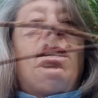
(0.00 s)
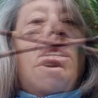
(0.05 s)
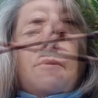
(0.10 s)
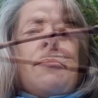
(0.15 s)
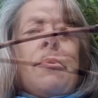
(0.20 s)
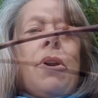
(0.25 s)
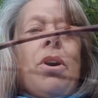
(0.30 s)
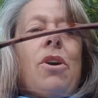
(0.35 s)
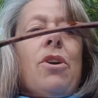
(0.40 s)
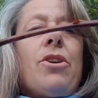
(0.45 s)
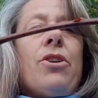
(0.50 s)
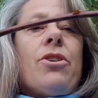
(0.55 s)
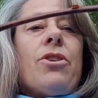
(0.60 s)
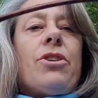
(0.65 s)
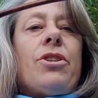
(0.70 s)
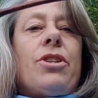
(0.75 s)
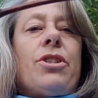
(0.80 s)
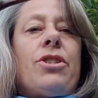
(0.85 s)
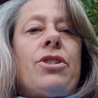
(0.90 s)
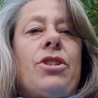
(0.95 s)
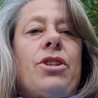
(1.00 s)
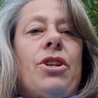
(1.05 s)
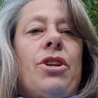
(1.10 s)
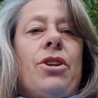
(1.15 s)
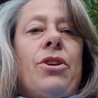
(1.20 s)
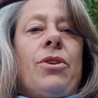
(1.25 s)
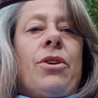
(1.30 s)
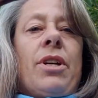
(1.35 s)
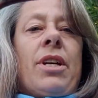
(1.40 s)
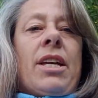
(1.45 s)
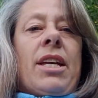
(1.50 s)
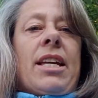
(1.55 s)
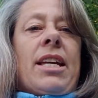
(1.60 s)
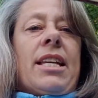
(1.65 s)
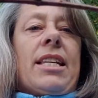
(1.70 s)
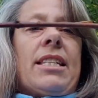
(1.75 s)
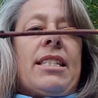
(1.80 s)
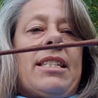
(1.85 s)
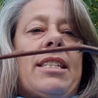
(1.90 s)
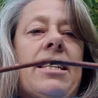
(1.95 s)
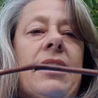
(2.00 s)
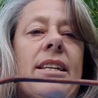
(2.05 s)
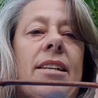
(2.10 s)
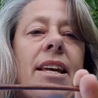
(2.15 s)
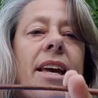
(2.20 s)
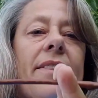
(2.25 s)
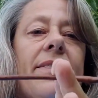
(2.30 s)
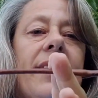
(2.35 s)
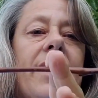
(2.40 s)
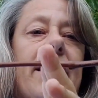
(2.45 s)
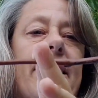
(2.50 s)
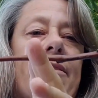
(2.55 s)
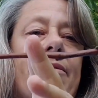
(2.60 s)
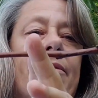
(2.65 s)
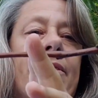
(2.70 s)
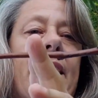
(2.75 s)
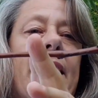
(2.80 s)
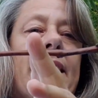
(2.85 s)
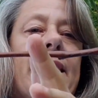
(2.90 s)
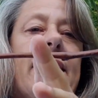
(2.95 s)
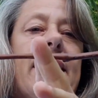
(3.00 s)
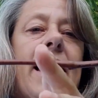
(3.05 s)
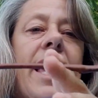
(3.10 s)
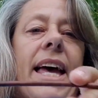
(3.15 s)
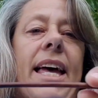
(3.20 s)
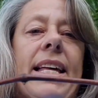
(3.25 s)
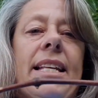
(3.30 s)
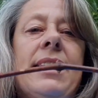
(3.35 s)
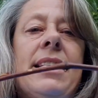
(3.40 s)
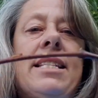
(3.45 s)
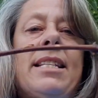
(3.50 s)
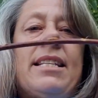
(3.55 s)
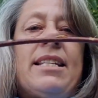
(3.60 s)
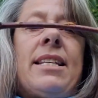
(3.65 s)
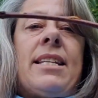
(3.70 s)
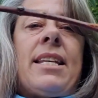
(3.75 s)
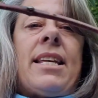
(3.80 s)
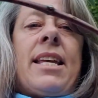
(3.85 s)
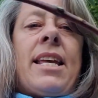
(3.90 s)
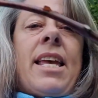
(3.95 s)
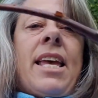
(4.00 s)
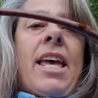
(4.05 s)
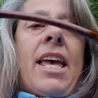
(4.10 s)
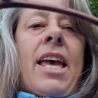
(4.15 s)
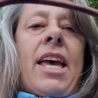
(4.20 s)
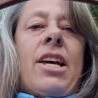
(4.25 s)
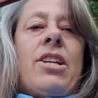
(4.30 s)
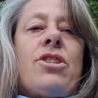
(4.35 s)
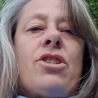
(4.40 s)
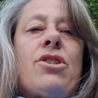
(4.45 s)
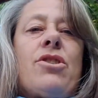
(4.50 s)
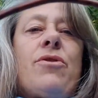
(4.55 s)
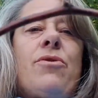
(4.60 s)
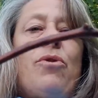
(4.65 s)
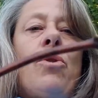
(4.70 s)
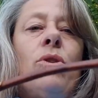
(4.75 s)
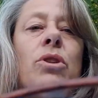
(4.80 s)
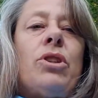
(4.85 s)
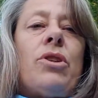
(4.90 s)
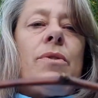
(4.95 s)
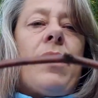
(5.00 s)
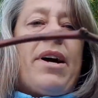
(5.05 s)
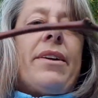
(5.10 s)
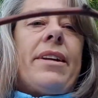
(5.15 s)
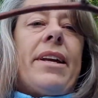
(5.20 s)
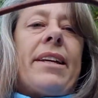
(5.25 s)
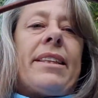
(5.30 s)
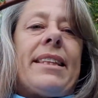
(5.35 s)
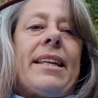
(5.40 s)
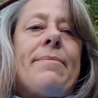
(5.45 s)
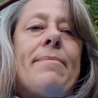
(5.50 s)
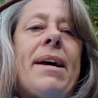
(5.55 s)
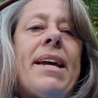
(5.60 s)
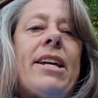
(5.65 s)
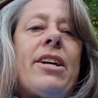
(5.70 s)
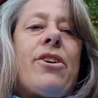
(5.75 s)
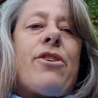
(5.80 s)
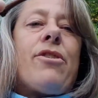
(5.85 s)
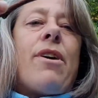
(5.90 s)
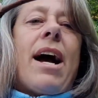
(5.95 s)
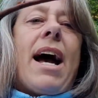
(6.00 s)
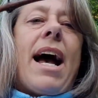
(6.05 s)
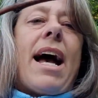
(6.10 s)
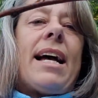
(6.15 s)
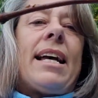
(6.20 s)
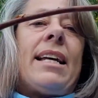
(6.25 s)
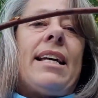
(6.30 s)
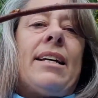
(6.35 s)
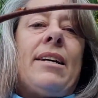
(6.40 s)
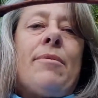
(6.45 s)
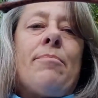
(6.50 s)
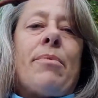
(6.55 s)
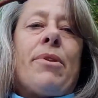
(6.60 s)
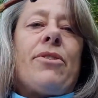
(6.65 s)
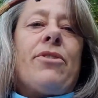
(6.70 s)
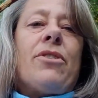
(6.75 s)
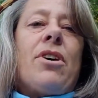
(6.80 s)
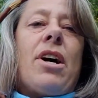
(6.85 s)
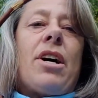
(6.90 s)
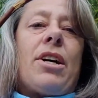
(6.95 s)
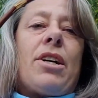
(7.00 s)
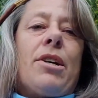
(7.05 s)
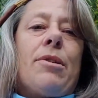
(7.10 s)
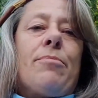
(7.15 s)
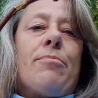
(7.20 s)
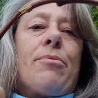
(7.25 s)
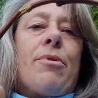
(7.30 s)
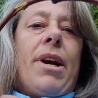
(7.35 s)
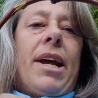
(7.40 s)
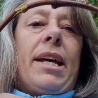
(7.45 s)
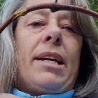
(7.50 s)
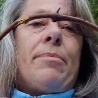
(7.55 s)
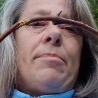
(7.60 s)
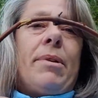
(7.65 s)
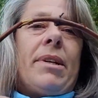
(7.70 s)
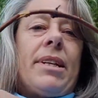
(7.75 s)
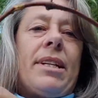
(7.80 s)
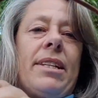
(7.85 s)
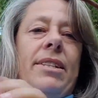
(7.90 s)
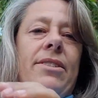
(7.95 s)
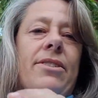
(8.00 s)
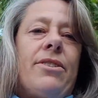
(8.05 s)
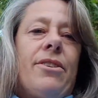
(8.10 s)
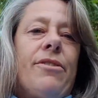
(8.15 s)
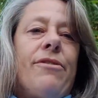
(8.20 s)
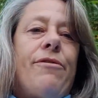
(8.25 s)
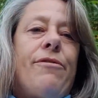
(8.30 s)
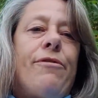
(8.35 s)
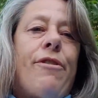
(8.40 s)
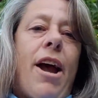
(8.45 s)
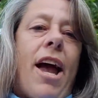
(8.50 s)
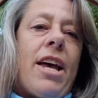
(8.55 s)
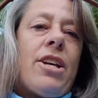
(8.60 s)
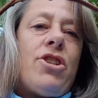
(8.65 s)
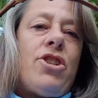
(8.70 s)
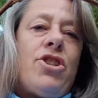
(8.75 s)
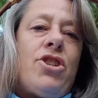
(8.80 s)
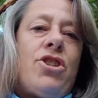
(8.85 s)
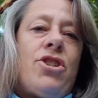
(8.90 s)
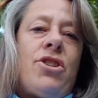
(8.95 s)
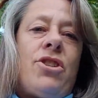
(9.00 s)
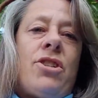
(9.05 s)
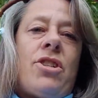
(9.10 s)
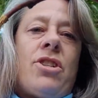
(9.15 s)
But all you're going to do is take the end and just fold it around. Like, they might crack, but they're not going to break because they're fresh.